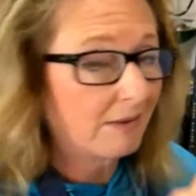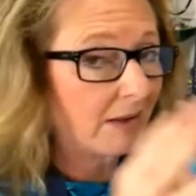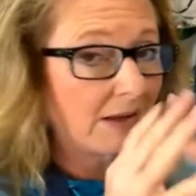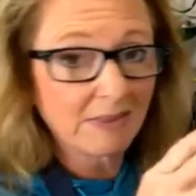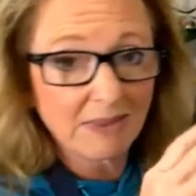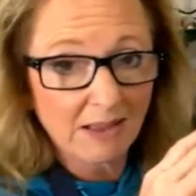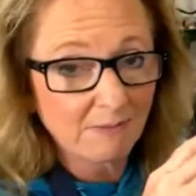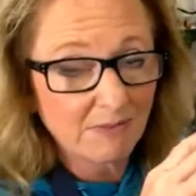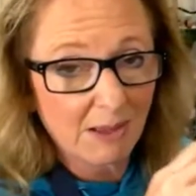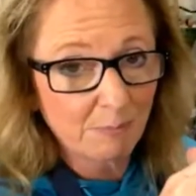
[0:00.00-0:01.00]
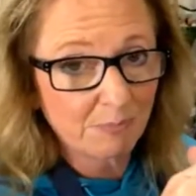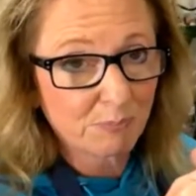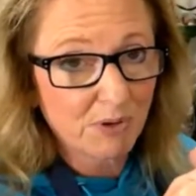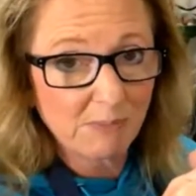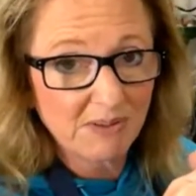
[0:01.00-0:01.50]
Again, that
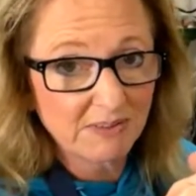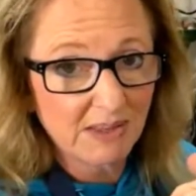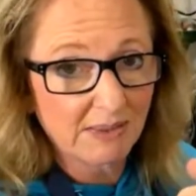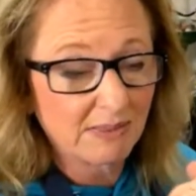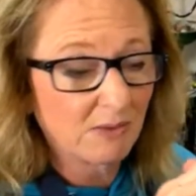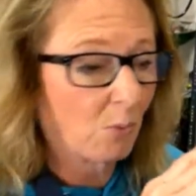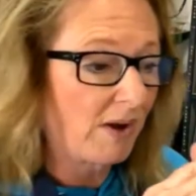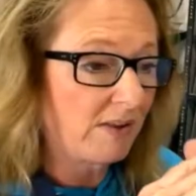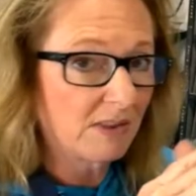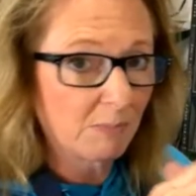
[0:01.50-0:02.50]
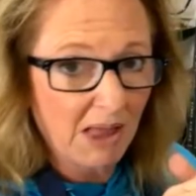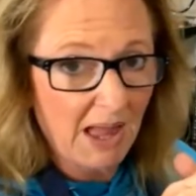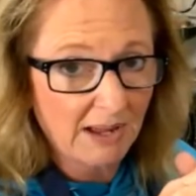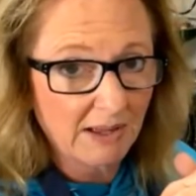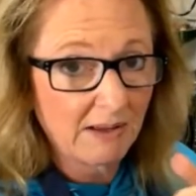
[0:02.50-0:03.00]
premise that the white and the
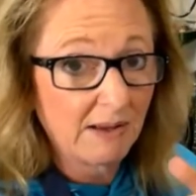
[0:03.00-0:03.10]
black